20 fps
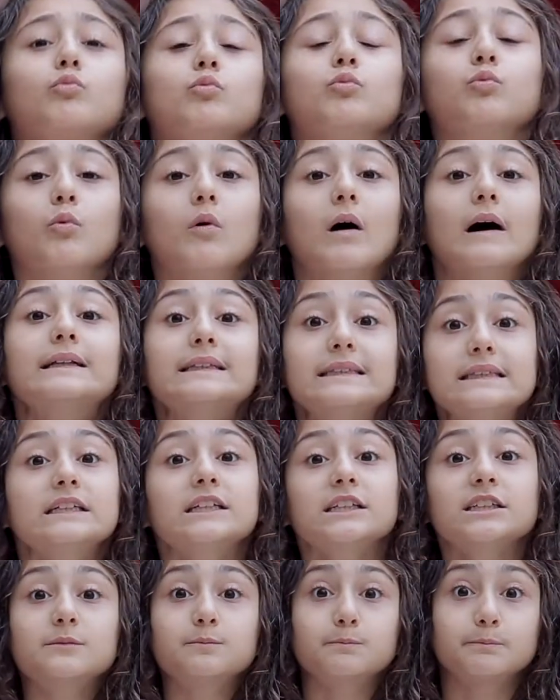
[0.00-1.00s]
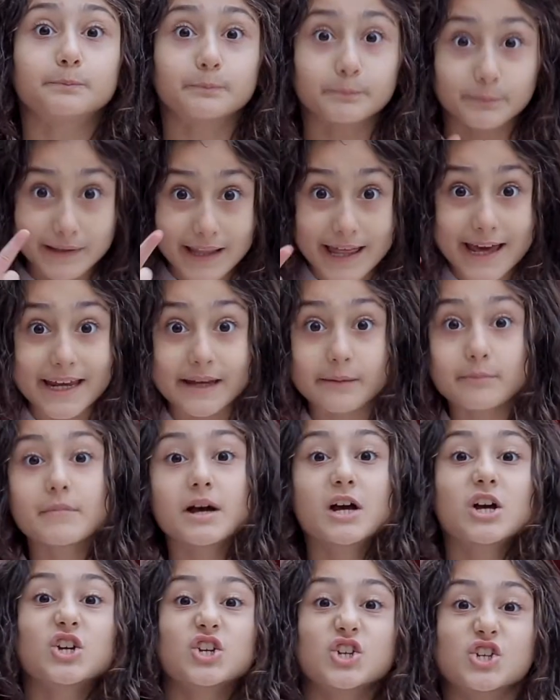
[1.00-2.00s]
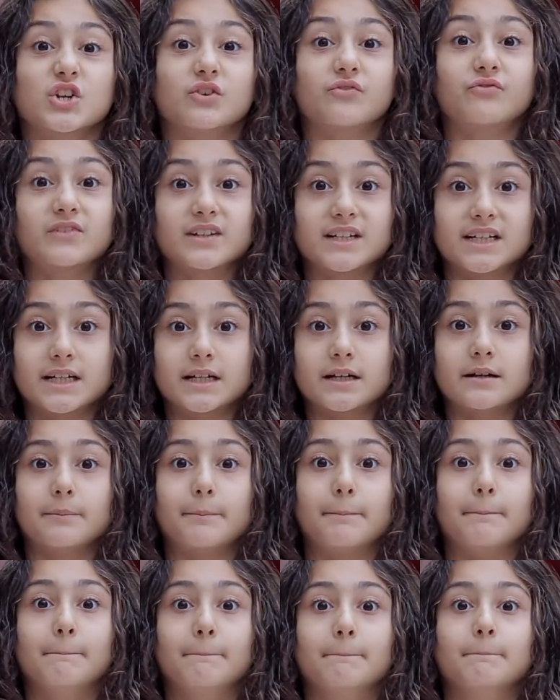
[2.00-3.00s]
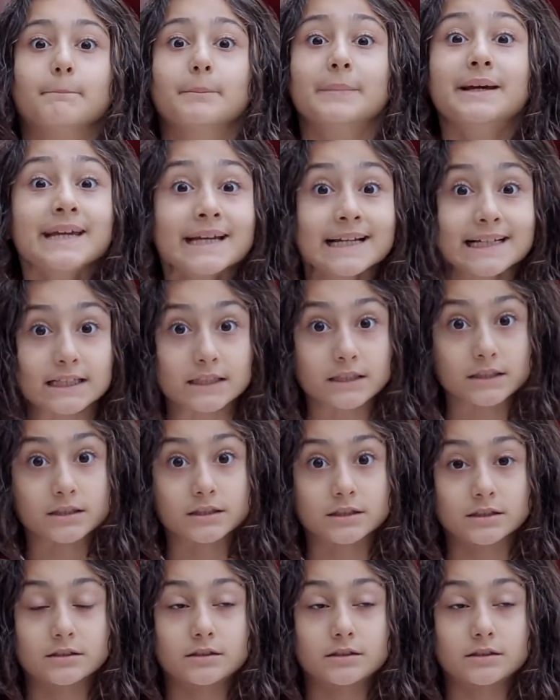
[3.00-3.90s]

What does blame shifting mean?